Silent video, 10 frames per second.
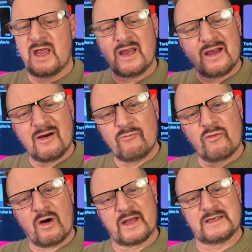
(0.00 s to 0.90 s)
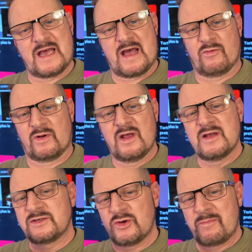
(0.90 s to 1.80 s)
it come right down
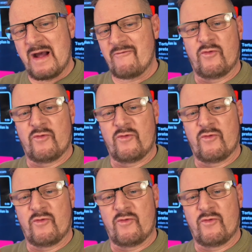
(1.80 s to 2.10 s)
to about